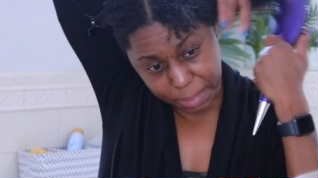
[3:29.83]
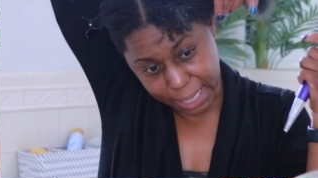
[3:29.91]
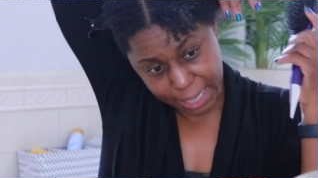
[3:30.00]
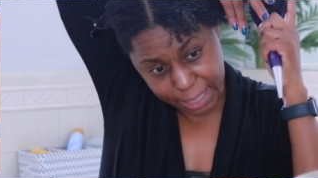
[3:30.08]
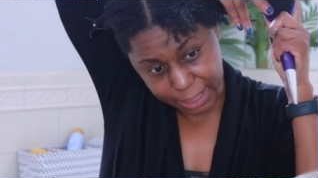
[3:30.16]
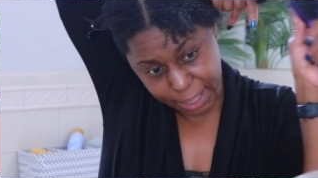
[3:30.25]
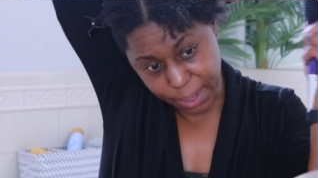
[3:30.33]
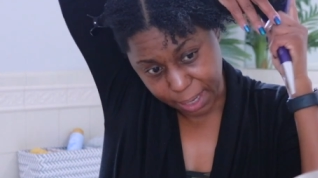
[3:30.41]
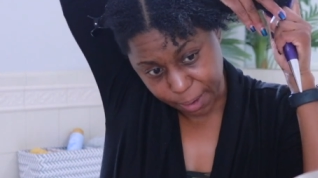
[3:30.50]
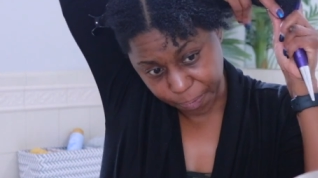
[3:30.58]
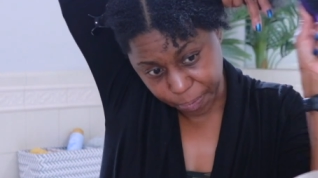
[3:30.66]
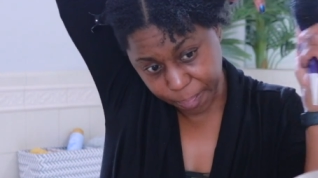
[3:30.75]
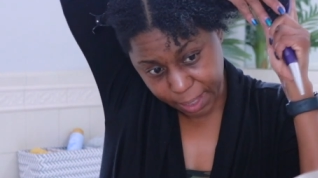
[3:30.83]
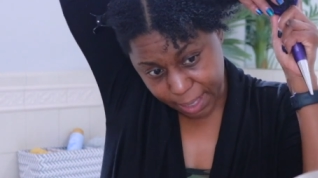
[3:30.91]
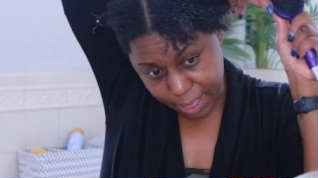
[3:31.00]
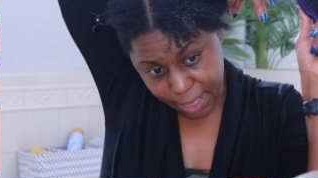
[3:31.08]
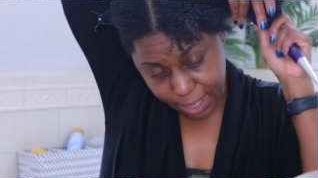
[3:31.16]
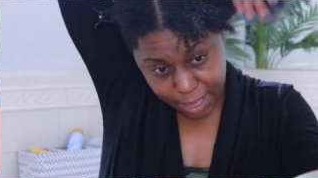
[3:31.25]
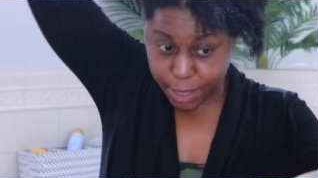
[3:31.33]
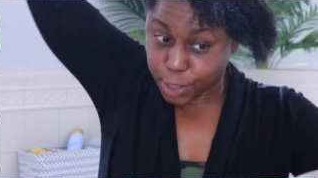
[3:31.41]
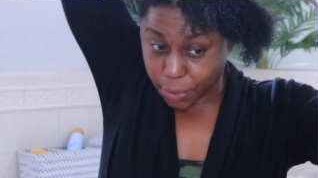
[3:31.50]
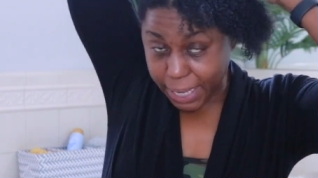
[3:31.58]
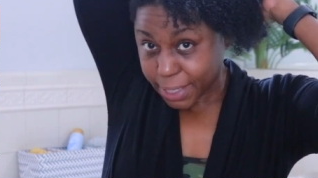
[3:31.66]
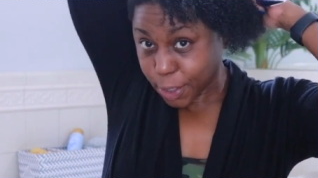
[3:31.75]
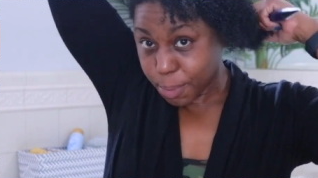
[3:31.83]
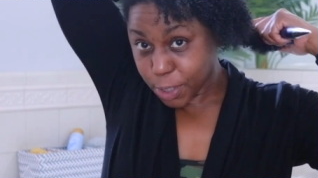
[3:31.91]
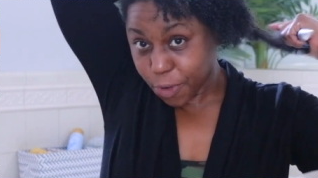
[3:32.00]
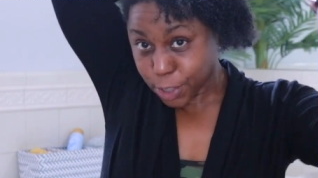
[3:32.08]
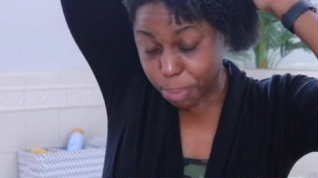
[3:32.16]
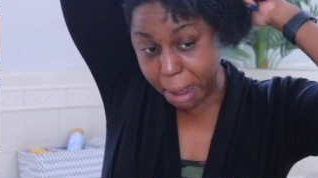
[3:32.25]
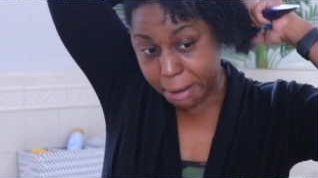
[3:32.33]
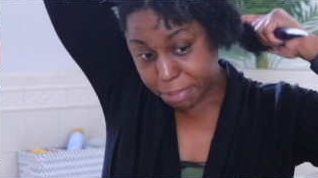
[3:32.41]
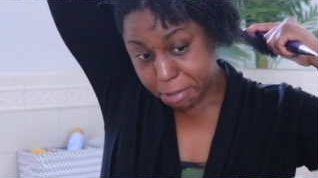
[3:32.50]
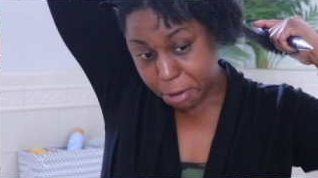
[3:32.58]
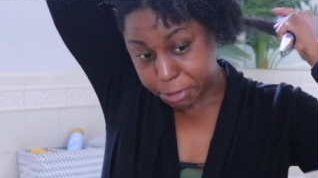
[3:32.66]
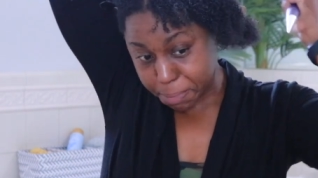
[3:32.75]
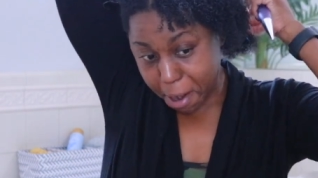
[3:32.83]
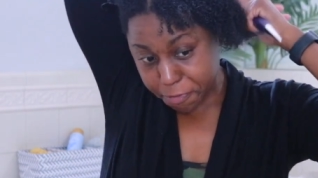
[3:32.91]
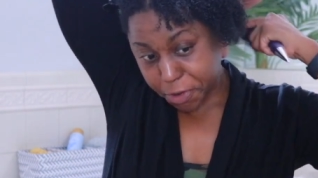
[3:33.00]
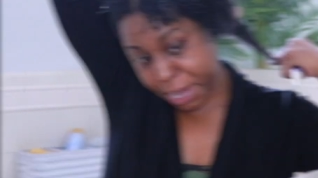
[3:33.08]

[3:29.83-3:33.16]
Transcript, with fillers: oldest part and so they require the most care.